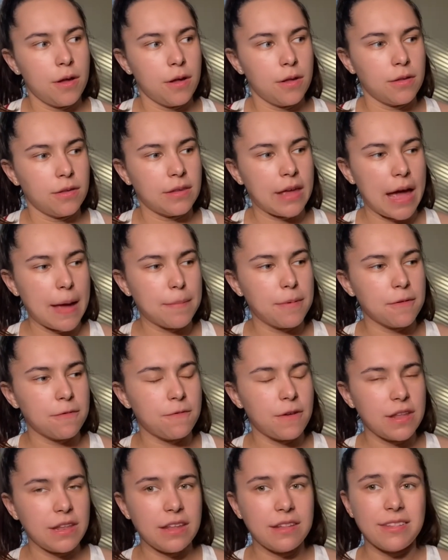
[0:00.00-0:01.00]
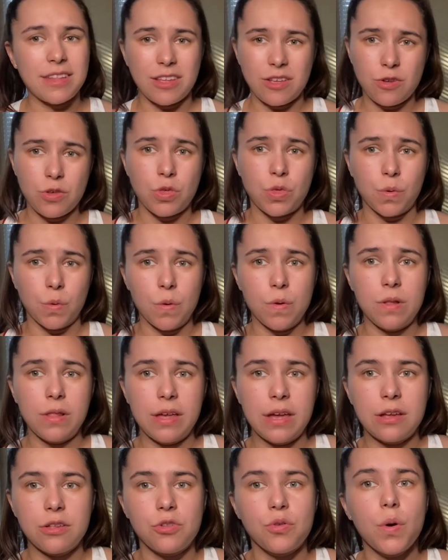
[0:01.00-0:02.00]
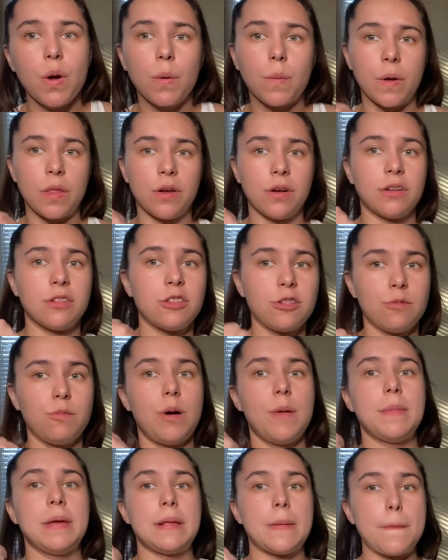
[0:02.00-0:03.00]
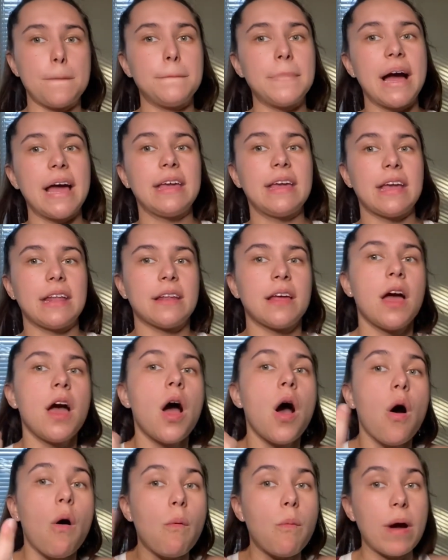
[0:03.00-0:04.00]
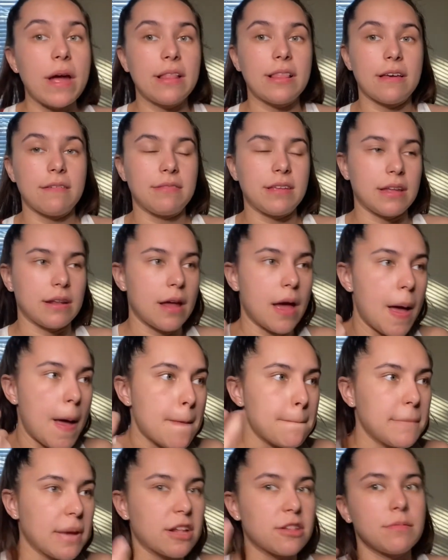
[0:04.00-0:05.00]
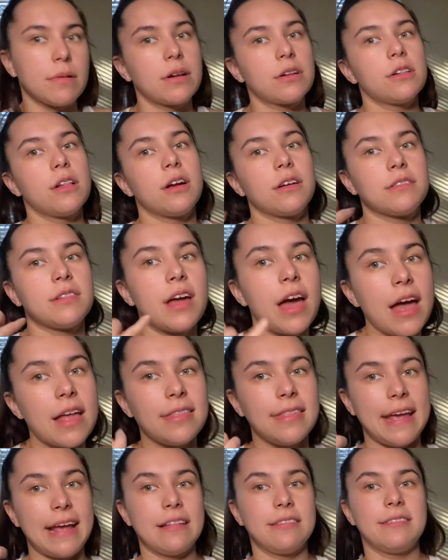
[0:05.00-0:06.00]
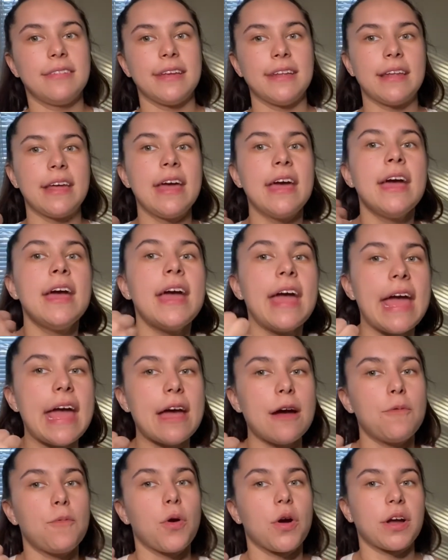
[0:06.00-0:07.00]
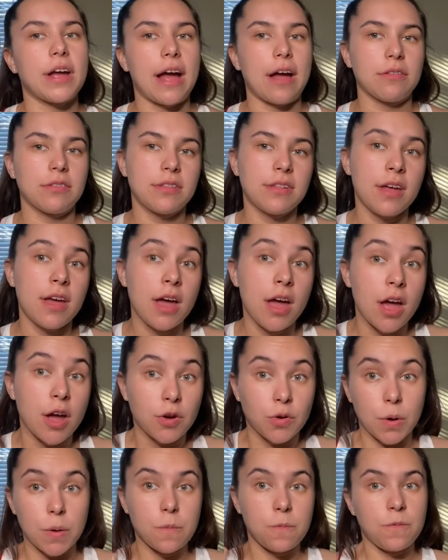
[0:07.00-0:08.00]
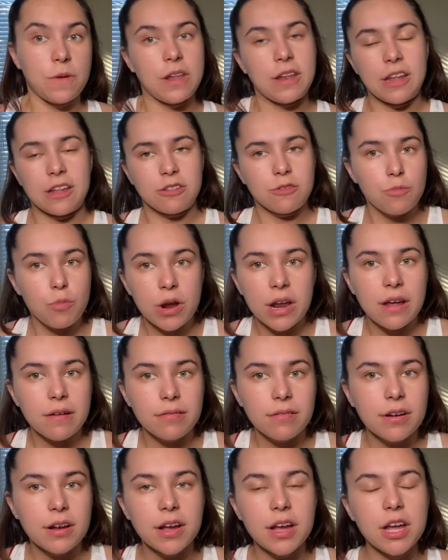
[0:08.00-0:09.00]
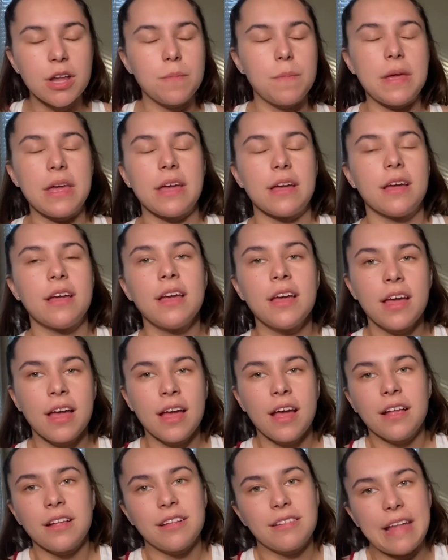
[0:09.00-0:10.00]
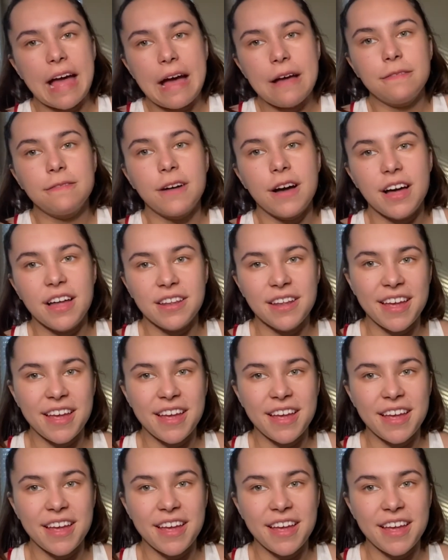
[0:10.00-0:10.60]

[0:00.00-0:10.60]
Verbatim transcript: type of fitness that you thoroughly enjoy, whether it's swimming, biking, weightlifting, mixed martial arts, dancing, HIIT workouts, group fitness, whatever it could be. Just have fun